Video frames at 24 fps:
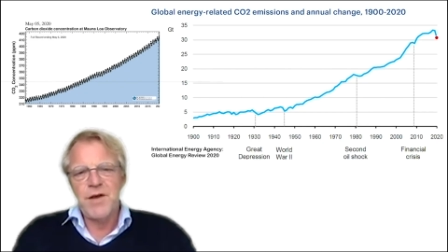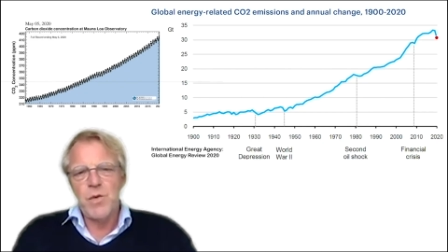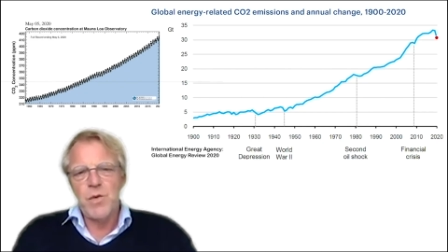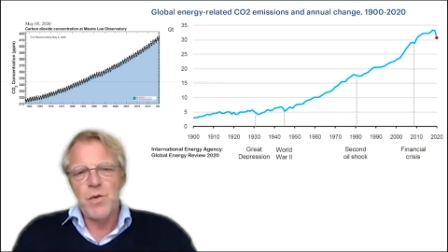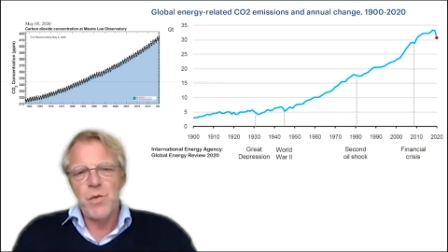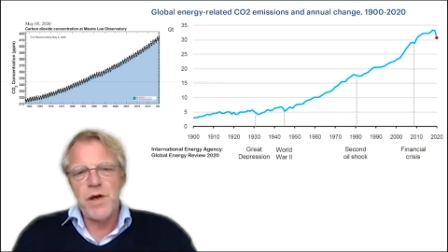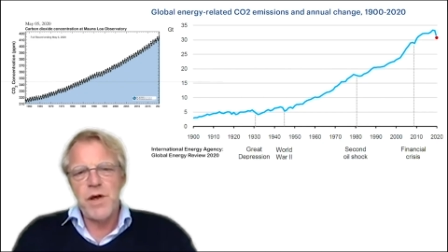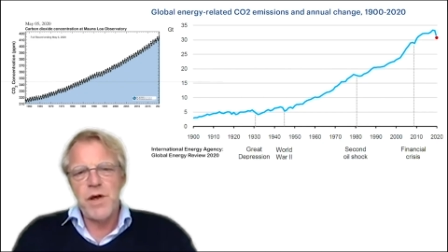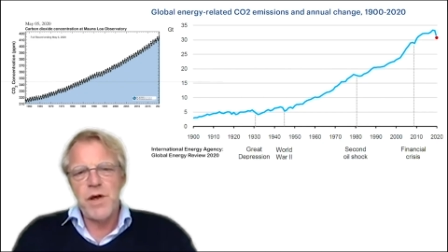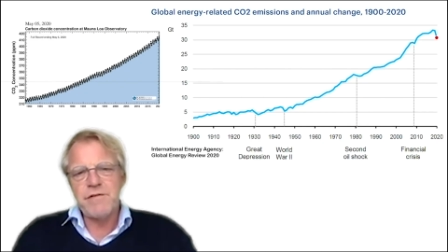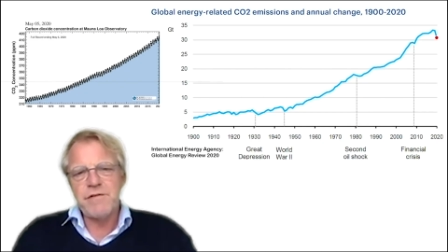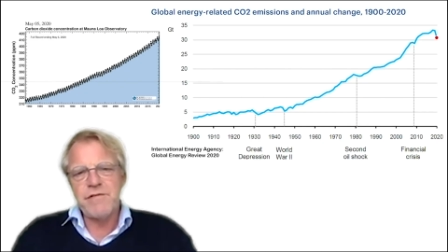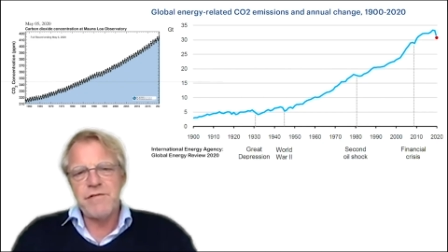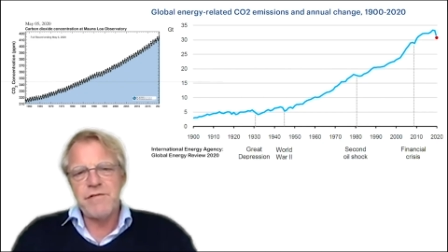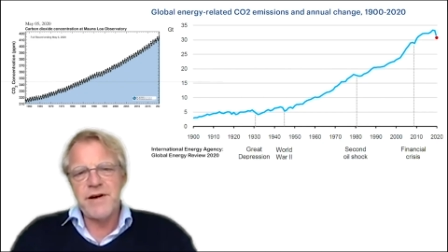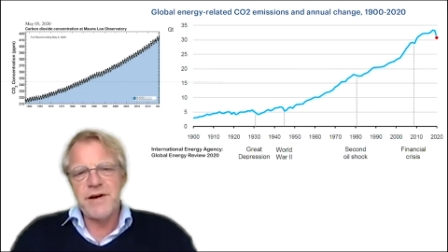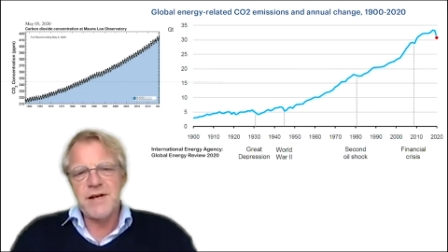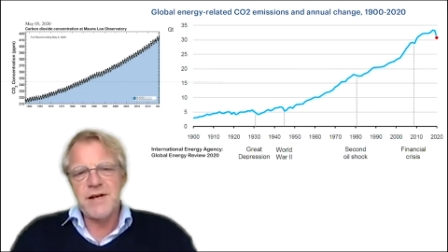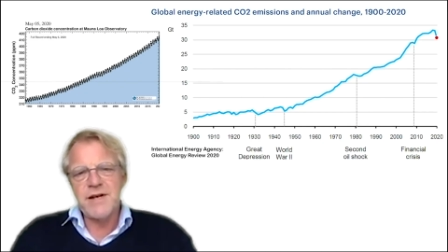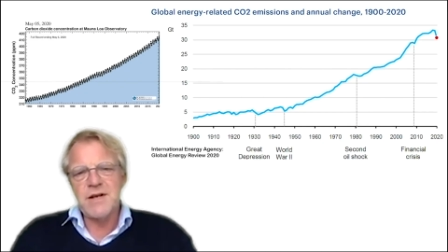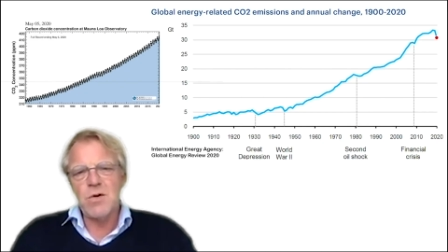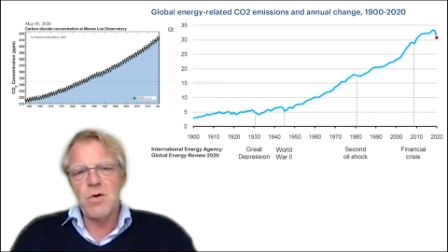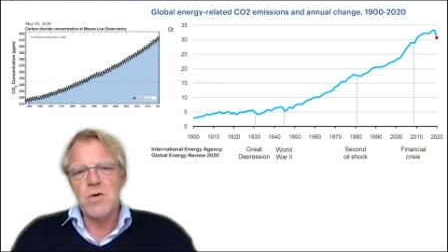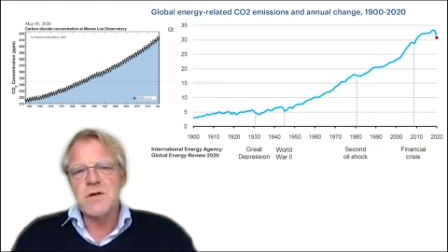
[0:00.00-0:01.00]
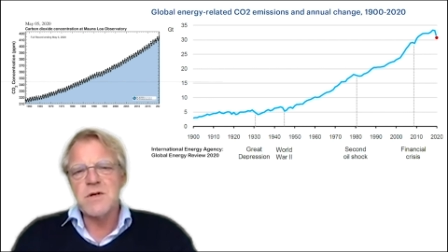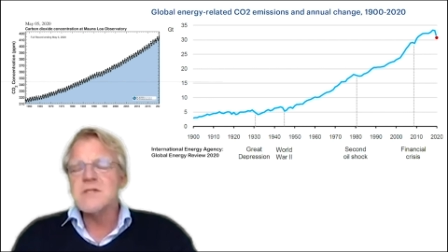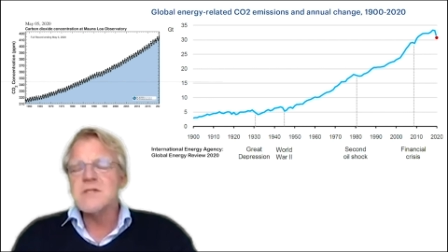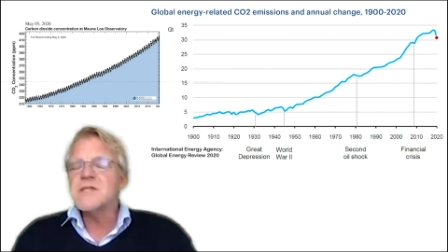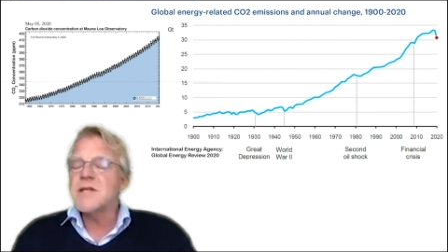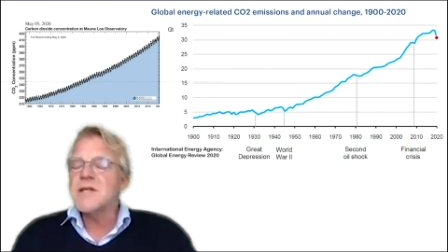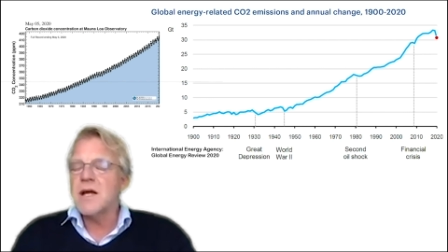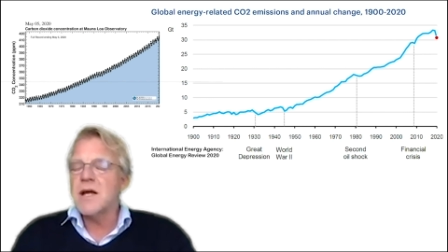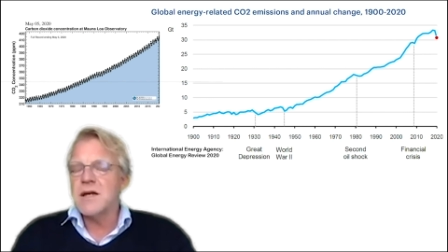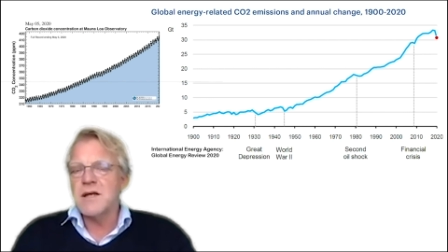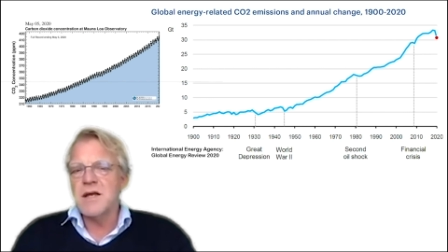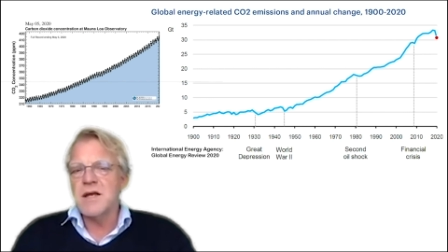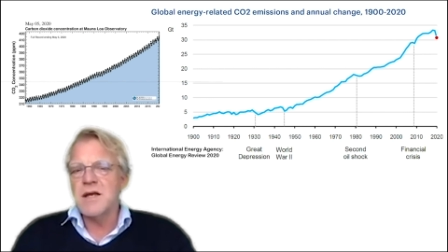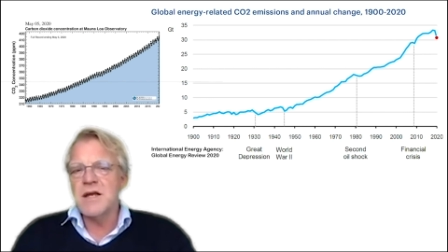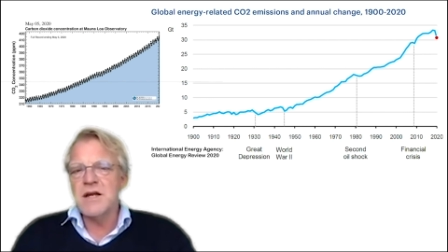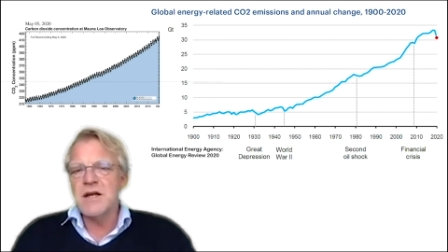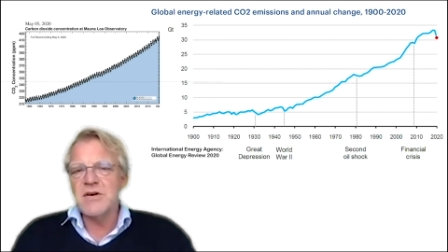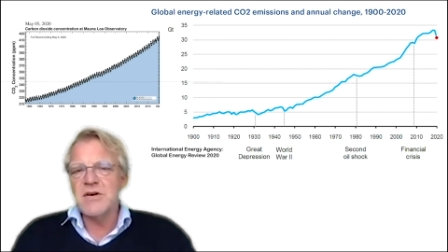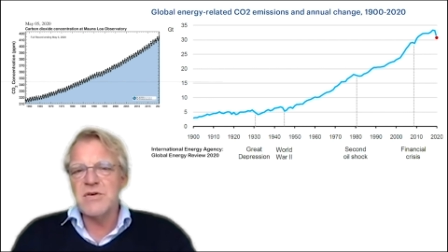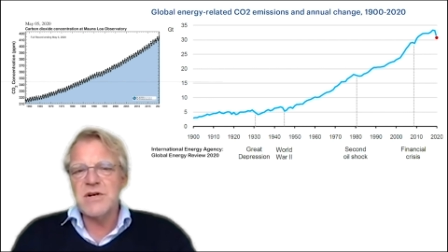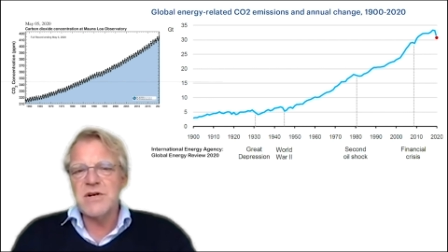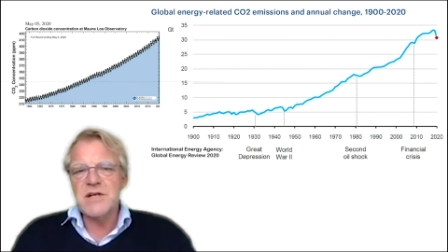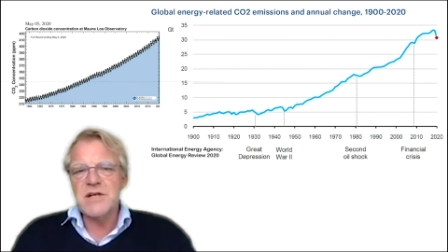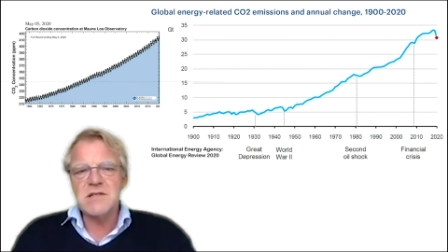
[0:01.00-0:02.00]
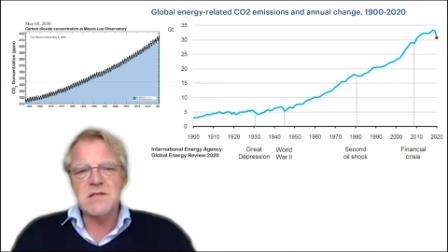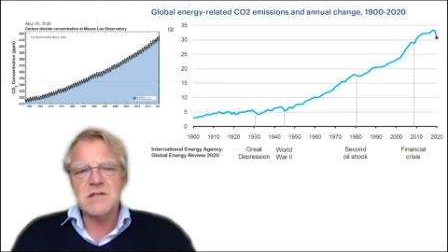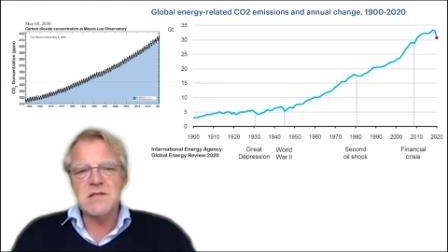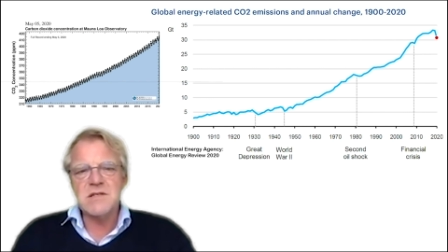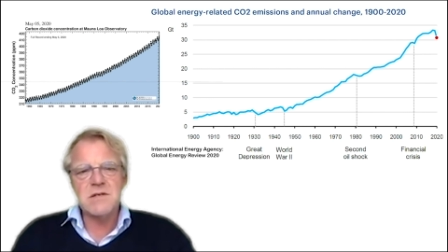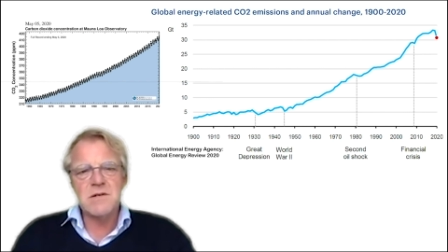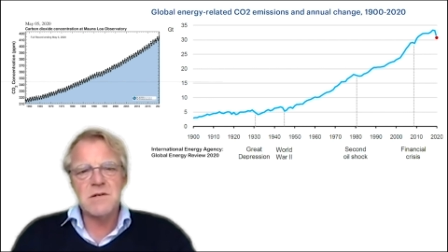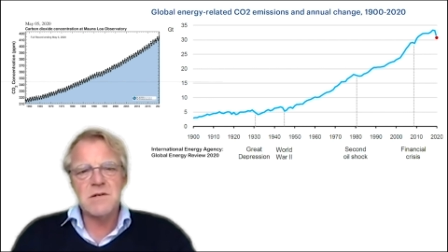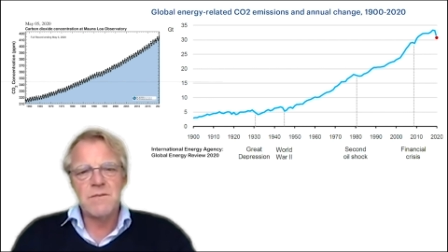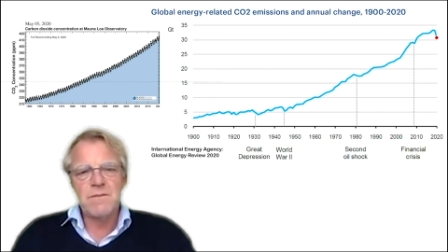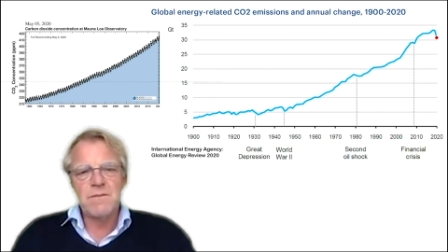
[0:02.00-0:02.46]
we have a very long, steady increase